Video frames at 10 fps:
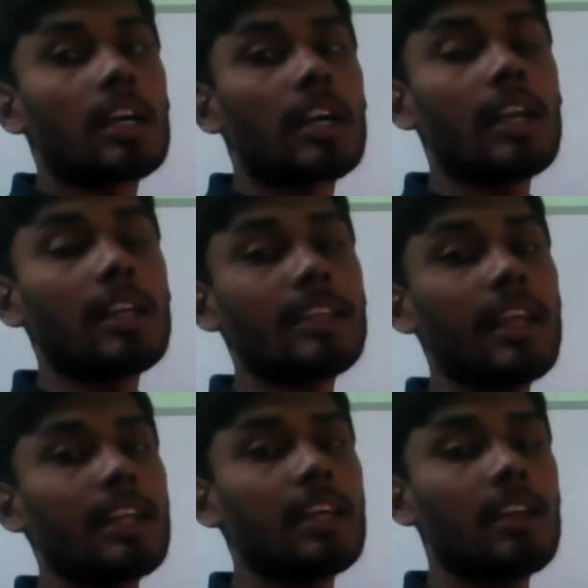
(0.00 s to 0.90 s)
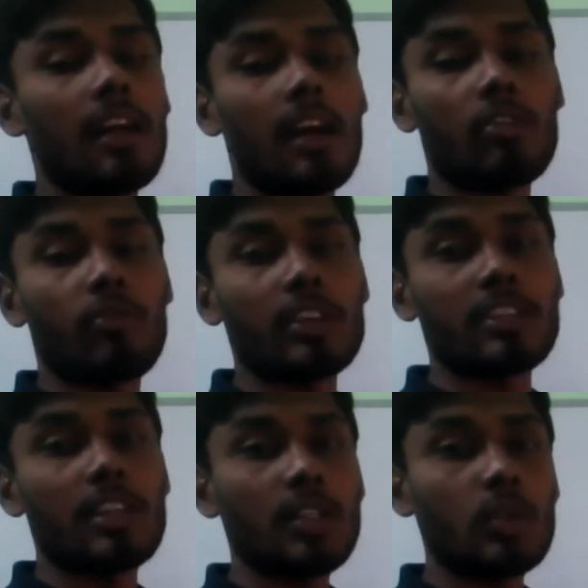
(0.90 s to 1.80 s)
container or
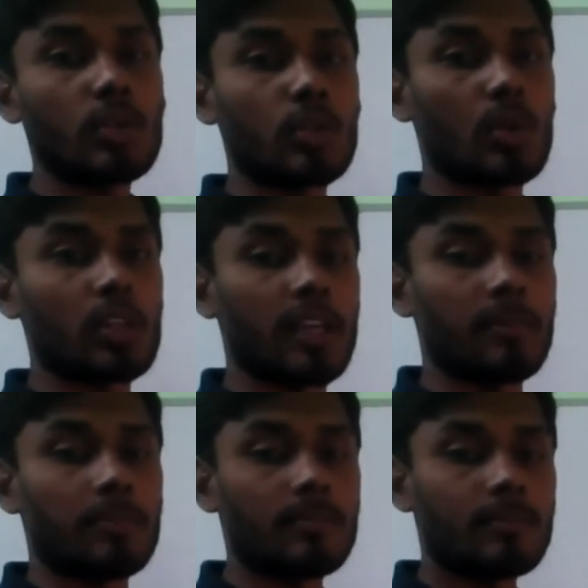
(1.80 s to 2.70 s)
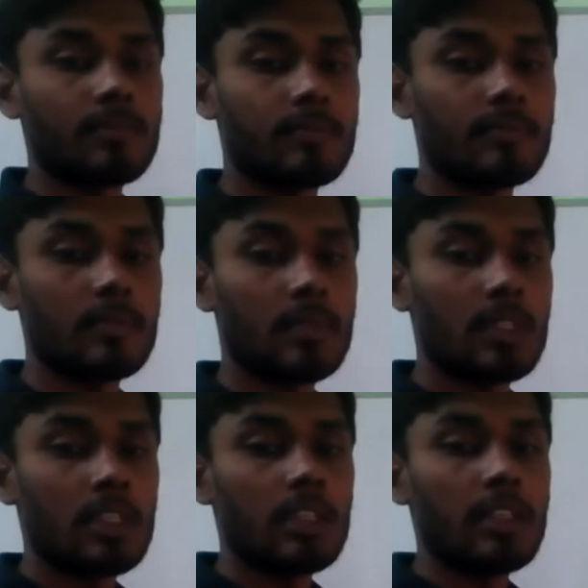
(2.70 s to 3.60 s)
vessel to store them.
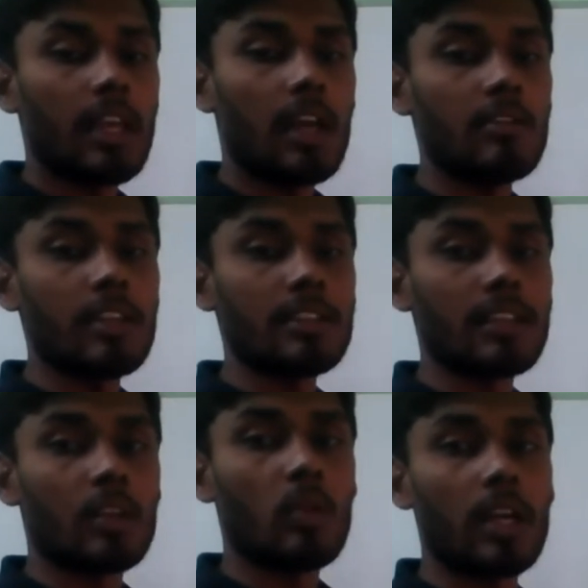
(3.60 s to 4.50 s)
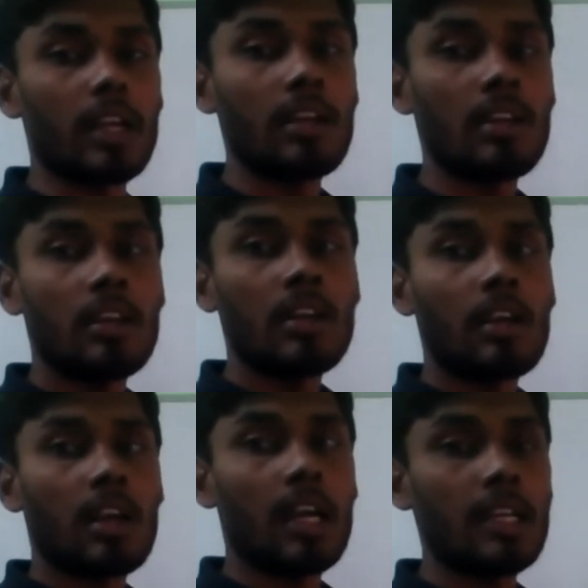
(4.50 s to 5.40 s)
They always required
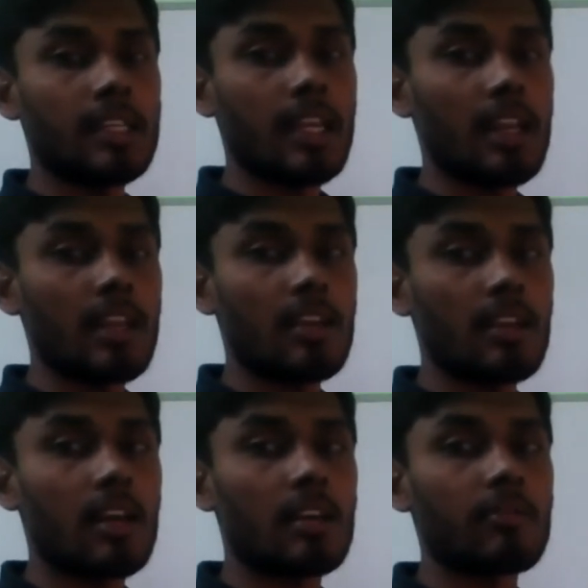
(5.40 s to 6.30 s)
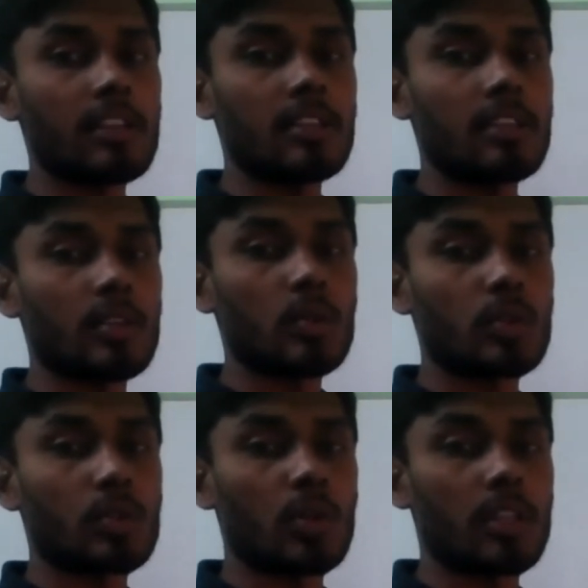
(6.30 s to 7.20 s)
container or vessel to
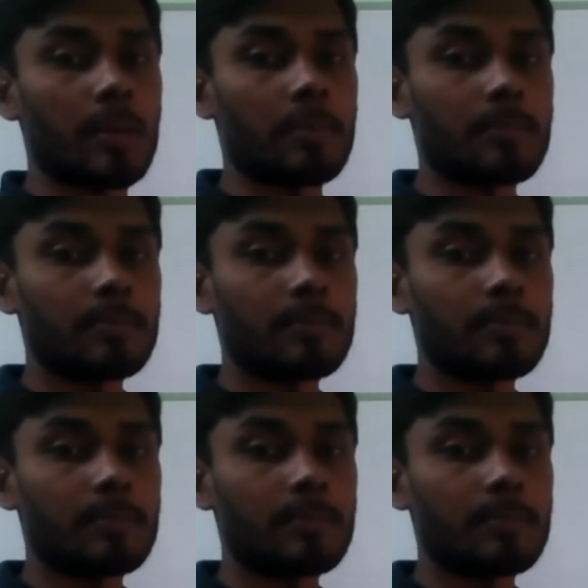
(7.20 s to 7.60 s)
store them.